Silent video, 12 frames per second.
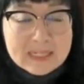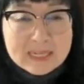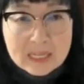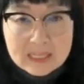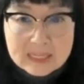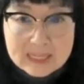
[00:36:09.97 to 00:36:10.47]

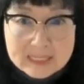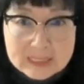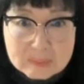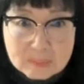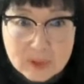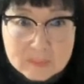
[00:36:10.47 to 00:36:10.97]
Kellen,
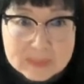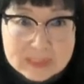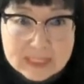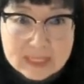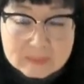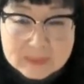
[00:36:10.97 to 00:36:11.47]
he's promised
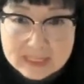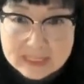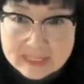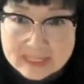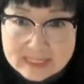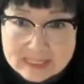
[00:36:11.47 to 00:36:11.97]
to come see
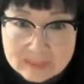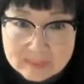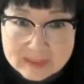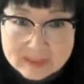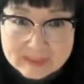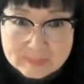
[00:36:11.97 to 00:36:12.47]
the
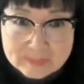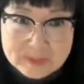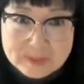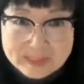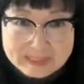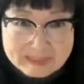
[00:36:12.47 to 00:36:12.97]
exhibit in
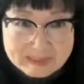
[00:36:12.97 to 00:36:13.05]
person.